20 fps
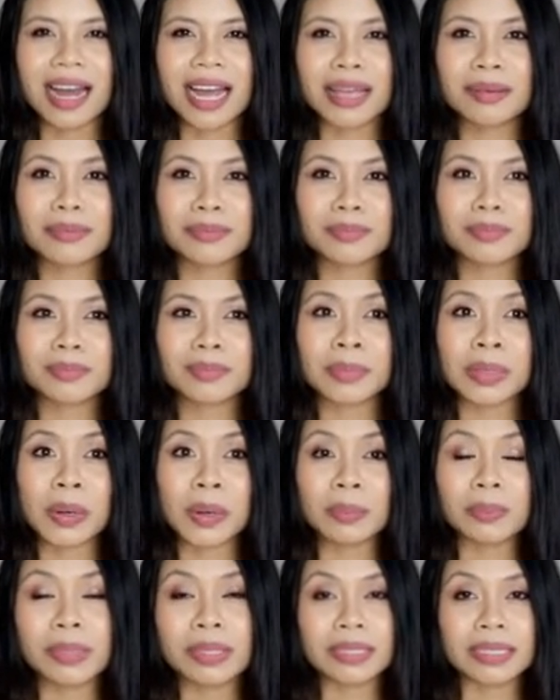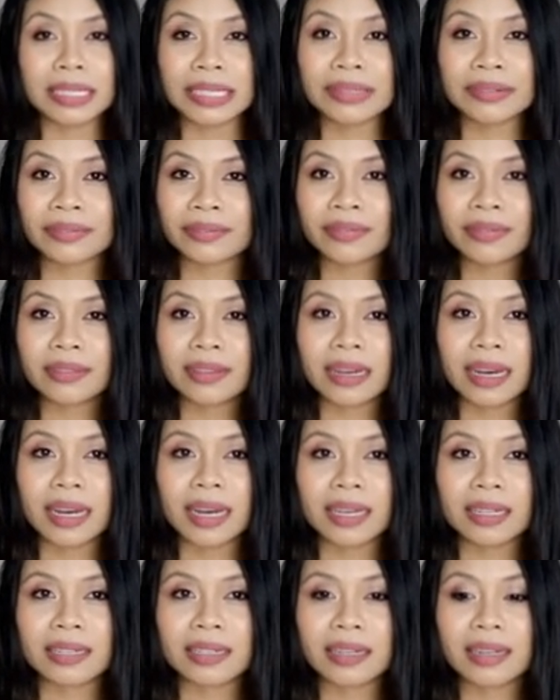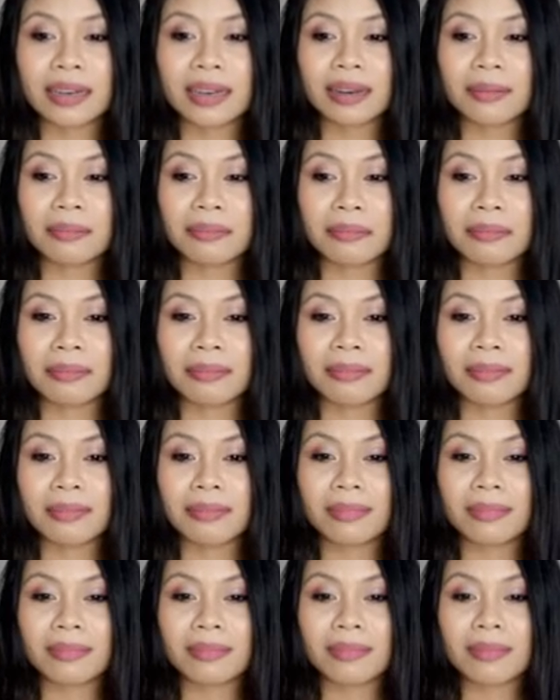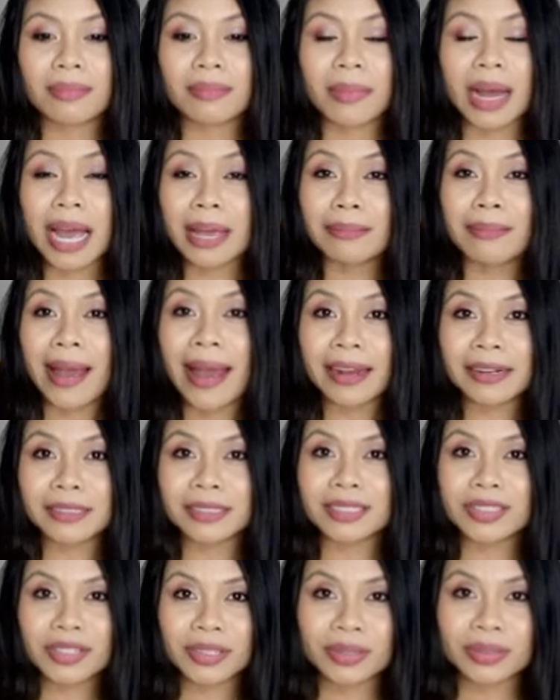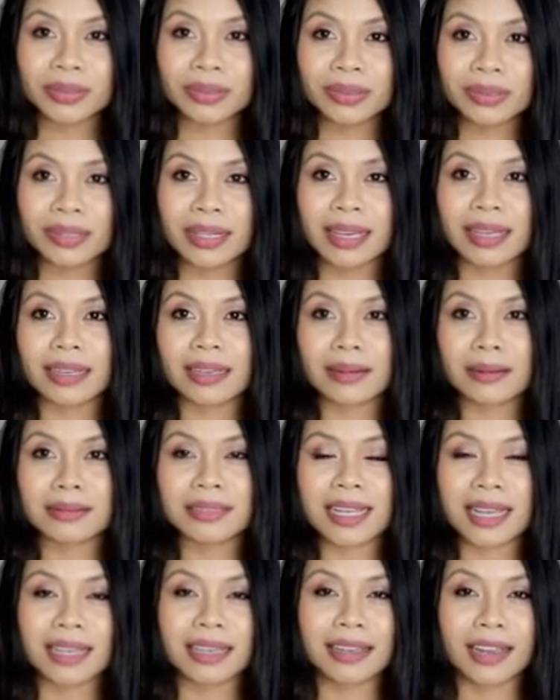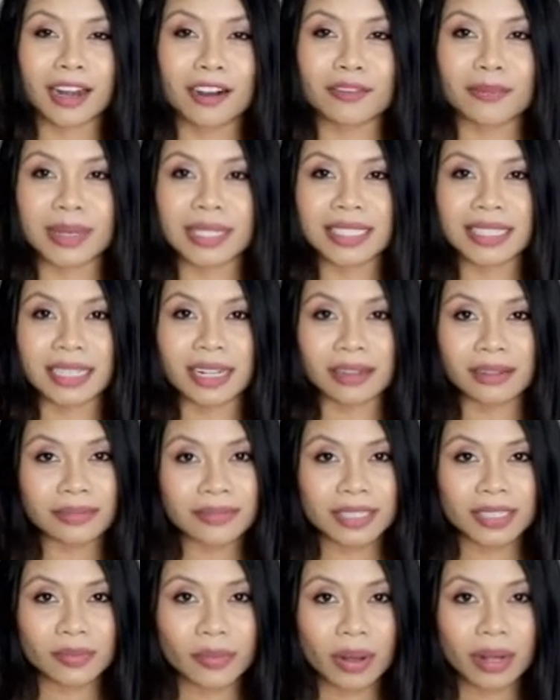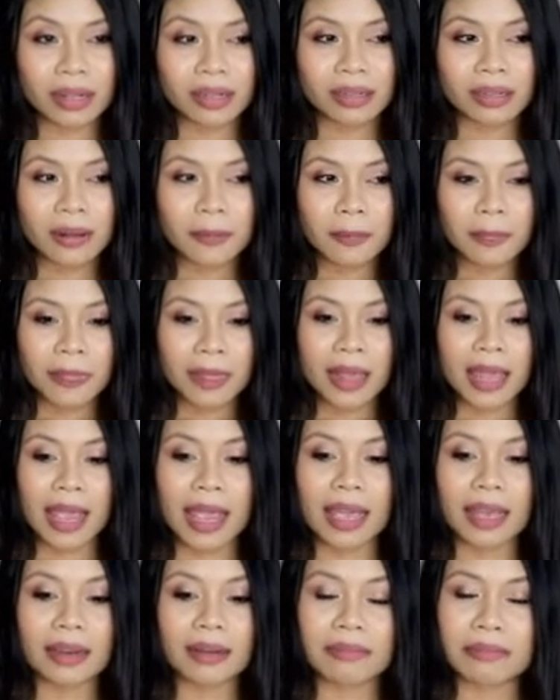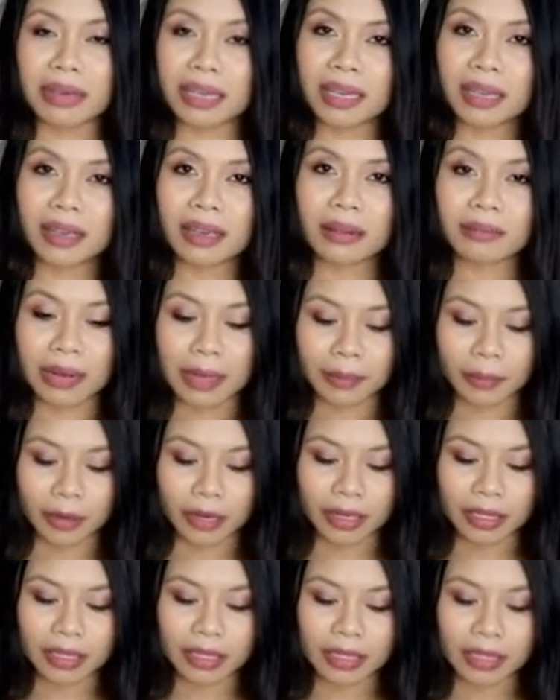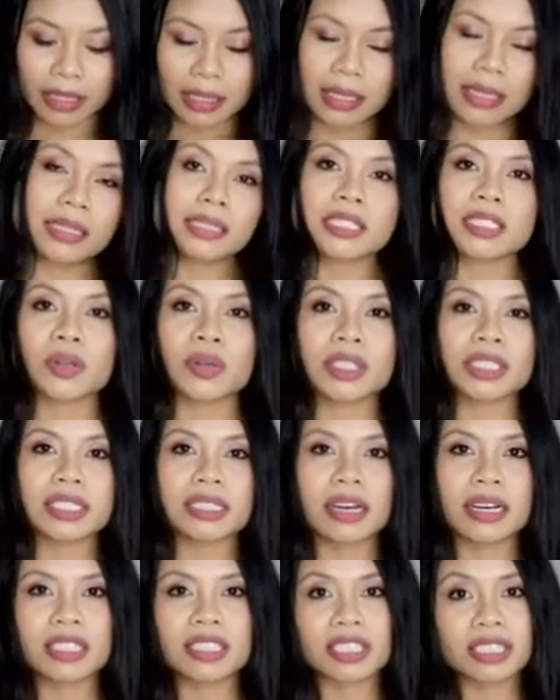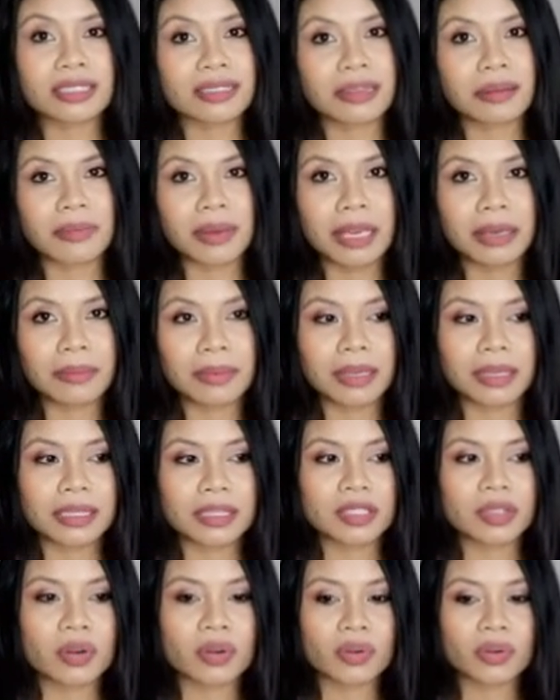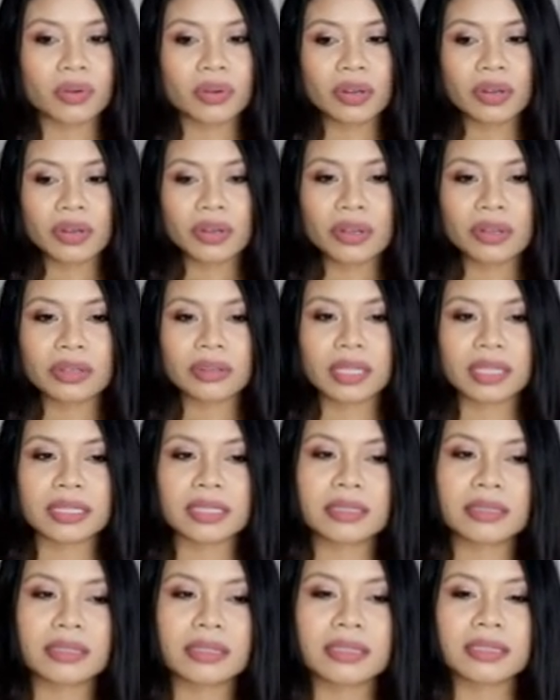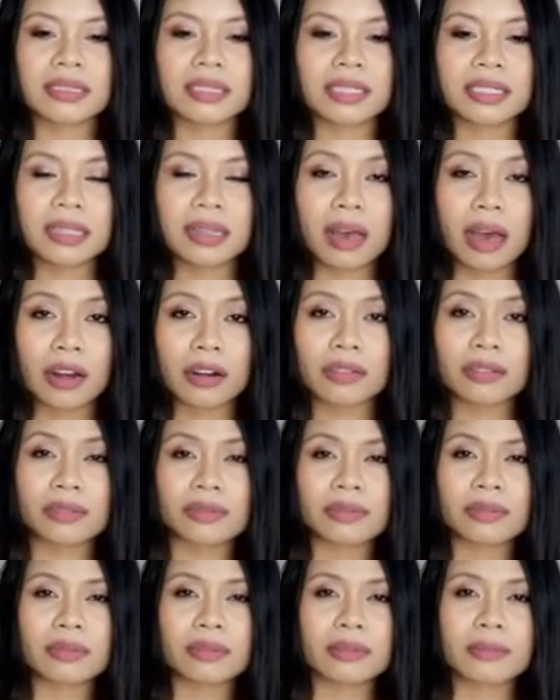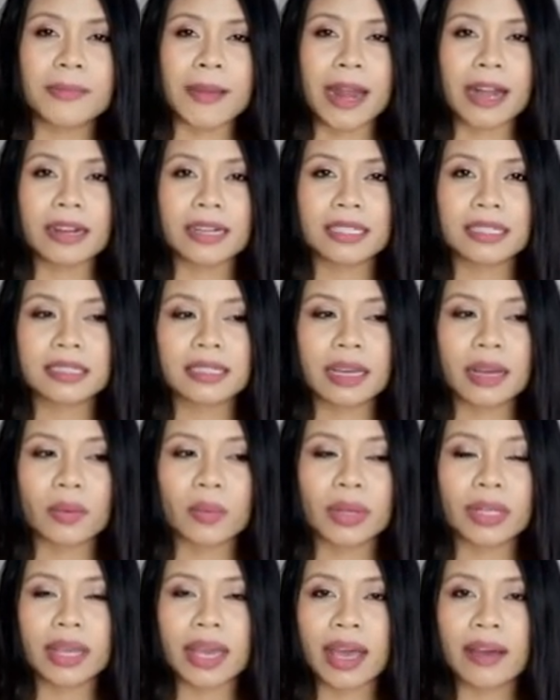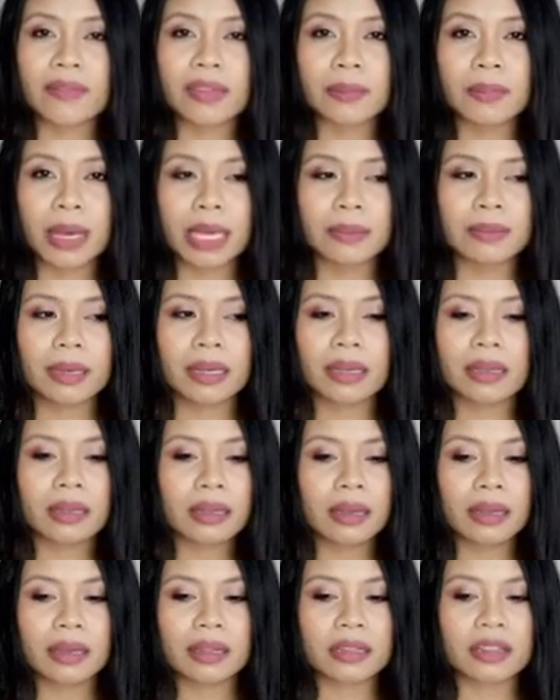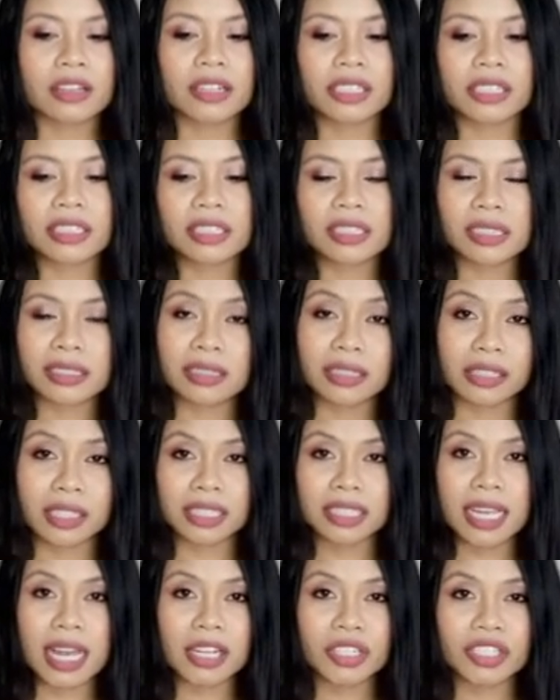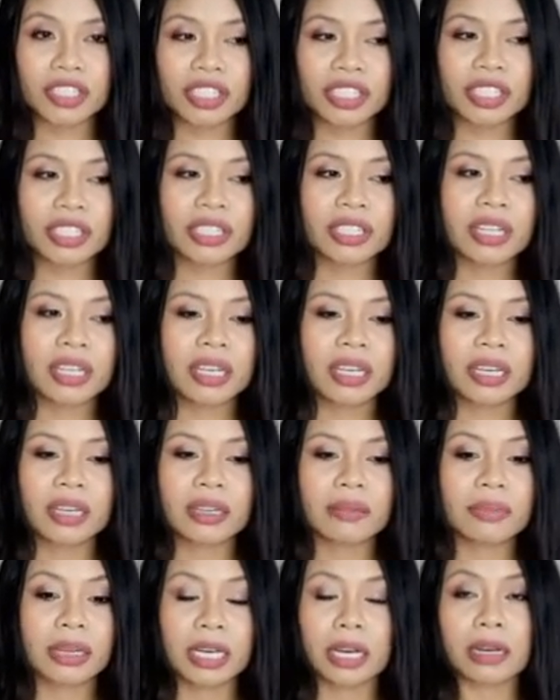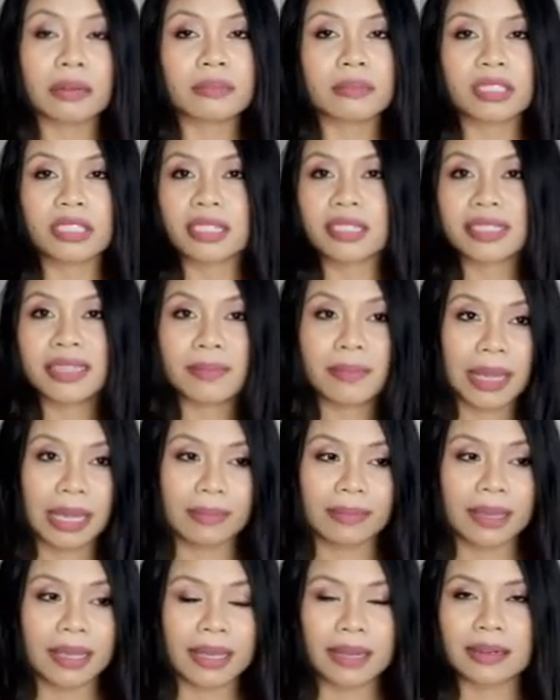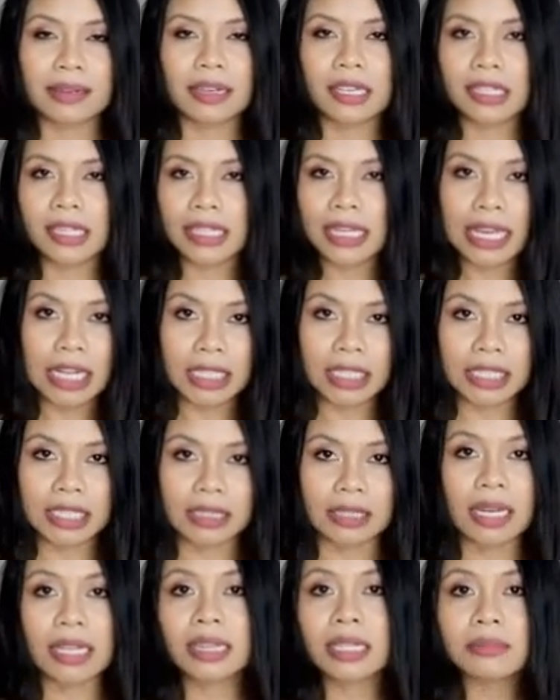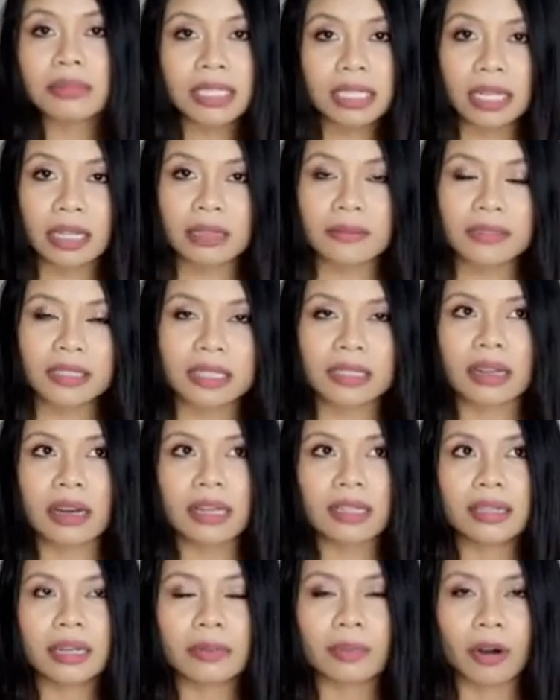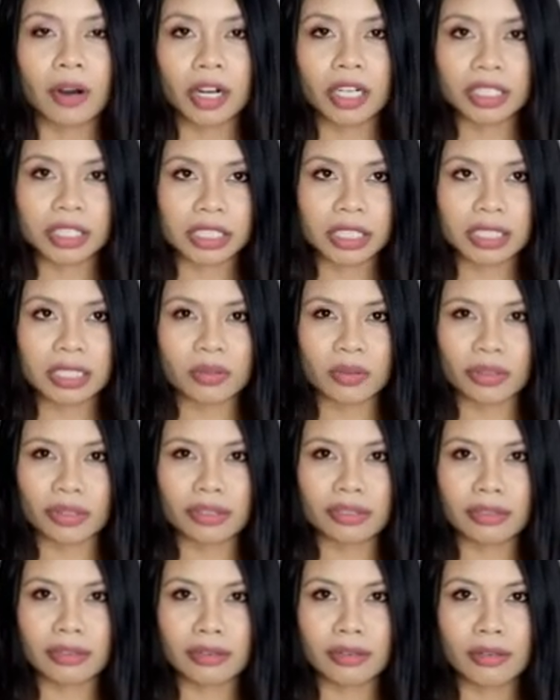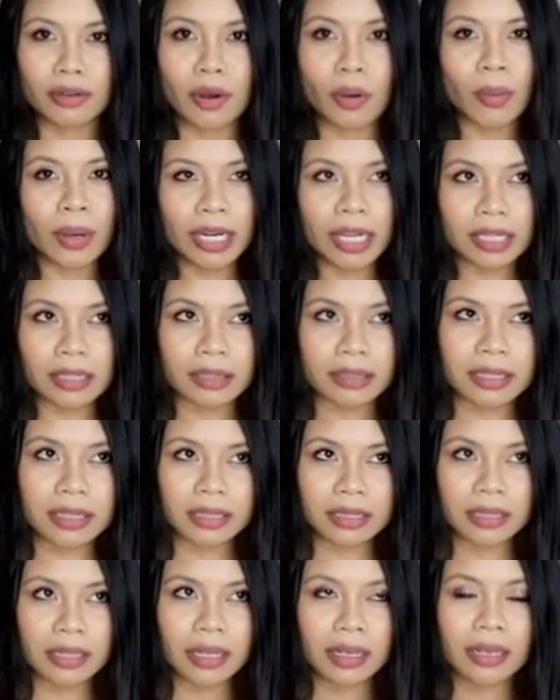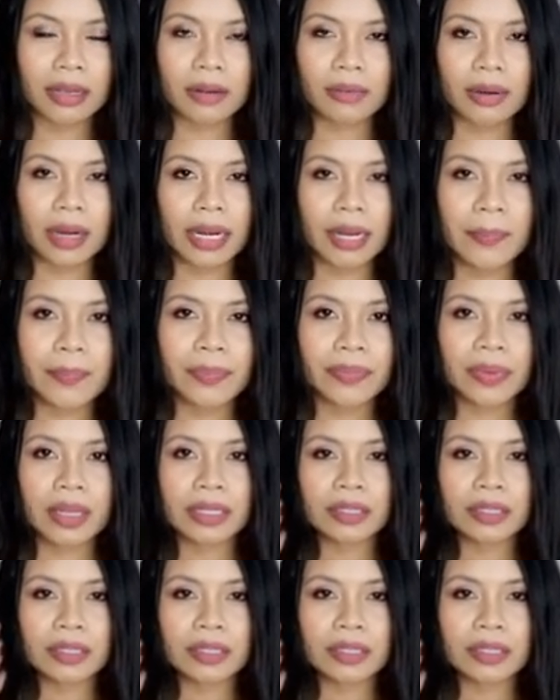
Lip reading: I believe that I matter too, like taking care of myself as well, and me and my partner. So it's not just the baby. So that's because there's a lot of parents that when they have the baby, their attention becomes just the baby and nothing else, not themselves, not their partners, or no one else, right?